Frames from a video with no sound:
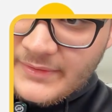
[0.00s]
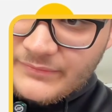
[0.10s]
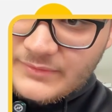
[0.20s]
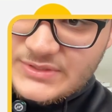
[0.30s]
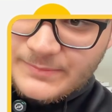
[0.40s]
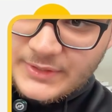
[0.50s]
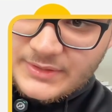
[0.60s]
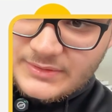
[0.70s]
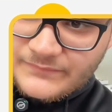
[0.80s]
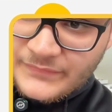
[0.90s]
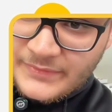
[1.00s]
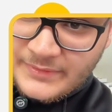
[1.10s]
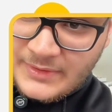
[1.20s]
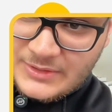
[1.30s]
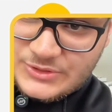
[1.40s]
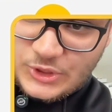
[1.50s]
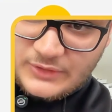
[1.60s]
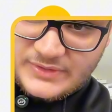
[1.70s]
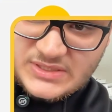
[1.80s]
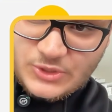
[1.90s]
Spring. So
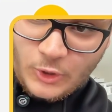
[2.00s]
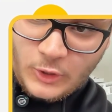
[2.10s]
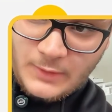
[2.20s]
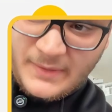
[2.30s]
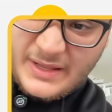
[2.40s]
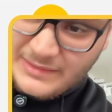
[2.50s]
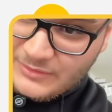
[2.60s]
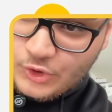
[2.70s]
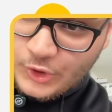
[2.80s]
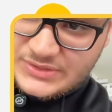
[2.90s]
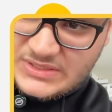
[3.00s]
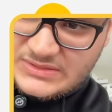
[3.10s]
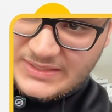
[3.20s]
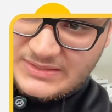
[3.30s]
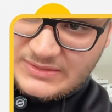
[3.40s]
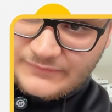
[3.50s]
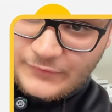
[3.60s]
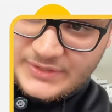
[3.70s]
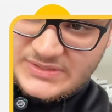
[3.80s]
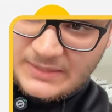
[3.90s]
this is all my courses.
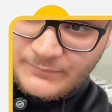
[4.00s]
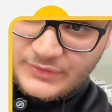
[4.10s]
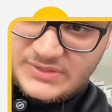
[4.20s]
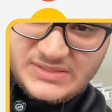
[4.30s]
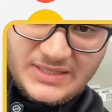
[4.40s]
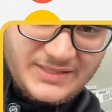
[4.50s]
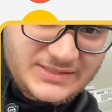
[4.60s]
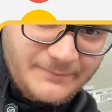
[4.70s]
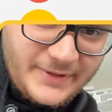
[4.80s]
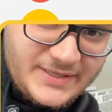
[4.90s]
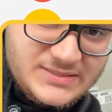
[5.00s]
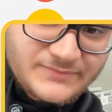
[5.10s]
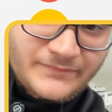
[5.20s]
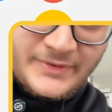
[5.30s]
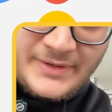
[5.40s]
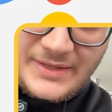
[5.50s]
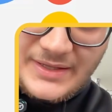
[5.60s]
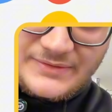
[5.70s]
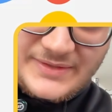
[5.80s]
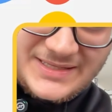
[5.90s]
For example, this is the database.
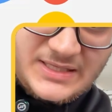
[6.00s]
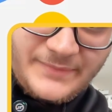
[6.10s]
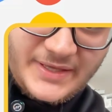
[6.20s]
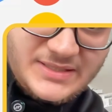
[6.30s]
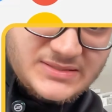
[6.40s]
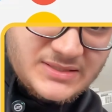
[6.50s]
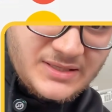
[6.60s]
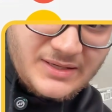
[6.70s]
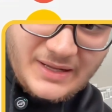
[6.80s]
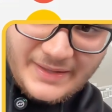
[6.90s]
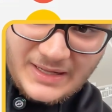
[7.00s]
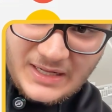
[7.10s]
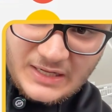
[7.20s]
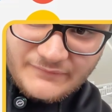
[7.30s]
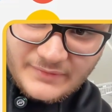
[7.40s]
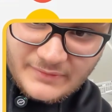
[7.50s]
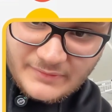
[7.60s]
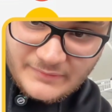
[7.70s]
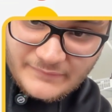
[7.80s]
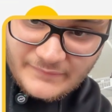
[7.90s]
In database, I have
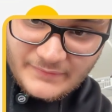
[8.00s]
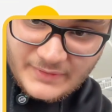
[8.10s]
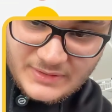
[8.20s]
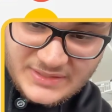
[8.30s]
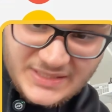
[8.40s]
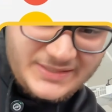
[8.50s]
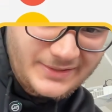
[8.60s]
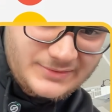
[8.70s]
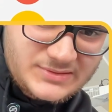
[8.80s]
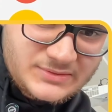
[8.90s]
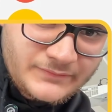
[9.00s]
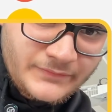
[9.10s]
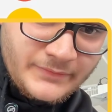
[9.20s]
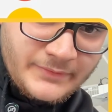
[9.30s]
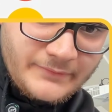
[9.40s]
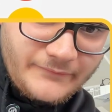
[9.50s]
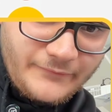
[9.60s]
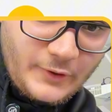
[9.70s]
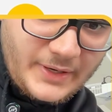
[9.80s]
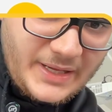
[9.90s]
details
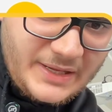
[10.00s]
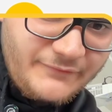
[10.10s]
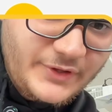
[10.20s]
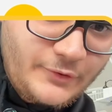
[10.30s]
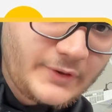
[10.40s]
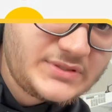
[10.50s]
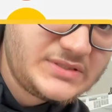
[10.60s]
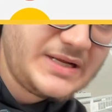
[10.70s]
for every courses. I